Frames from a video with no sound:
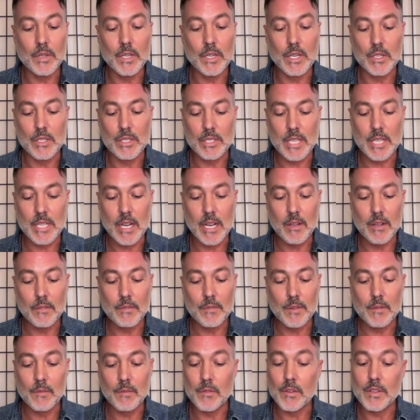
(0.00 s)
for
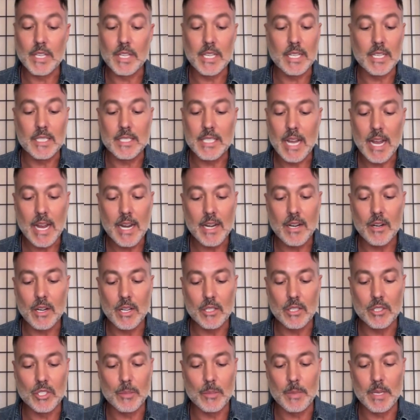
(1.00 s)
yourself and for the entire
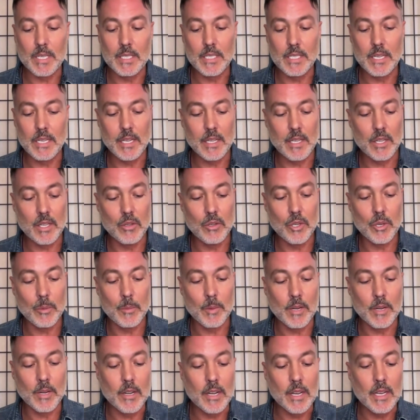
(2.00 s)
LGBTQ
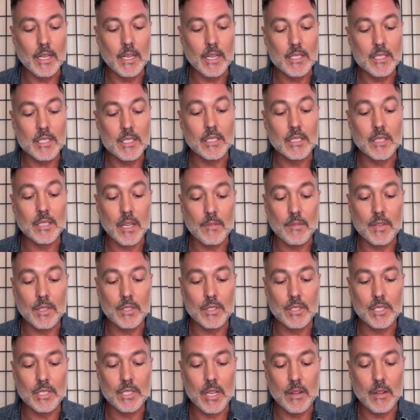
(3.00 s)
community is to love
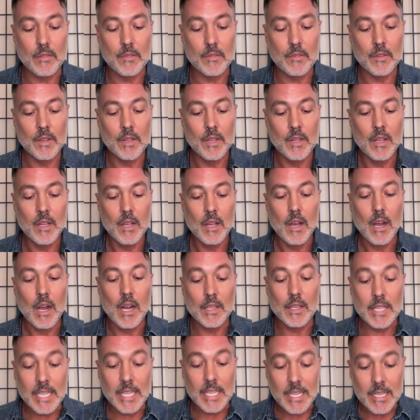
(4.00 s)
yourself
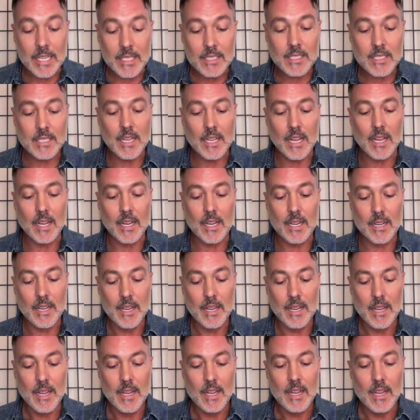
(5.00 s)
on the inside
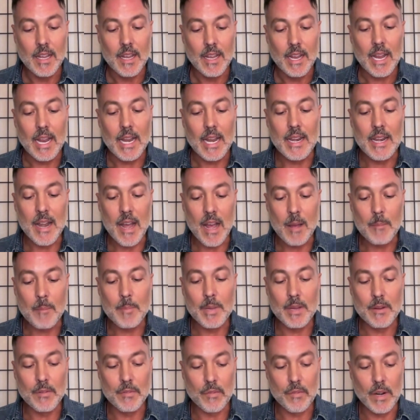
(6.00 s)
and not
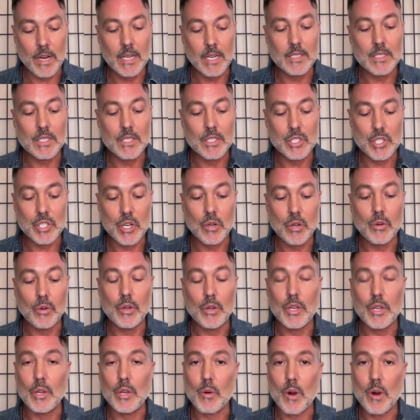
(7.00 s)
be afraid to show
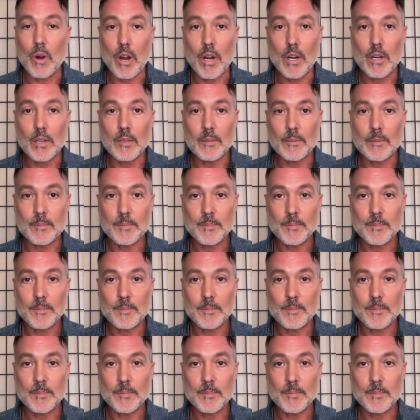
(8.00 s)
who you are.